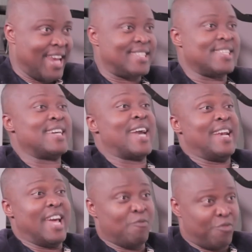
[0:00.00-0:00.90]
editing
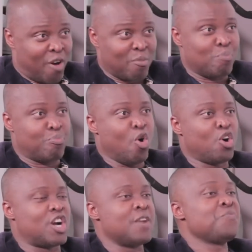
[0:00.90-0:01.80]
can then form a
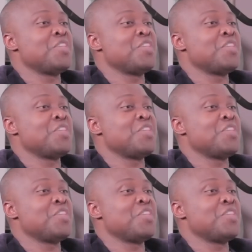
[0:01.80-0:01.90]
book,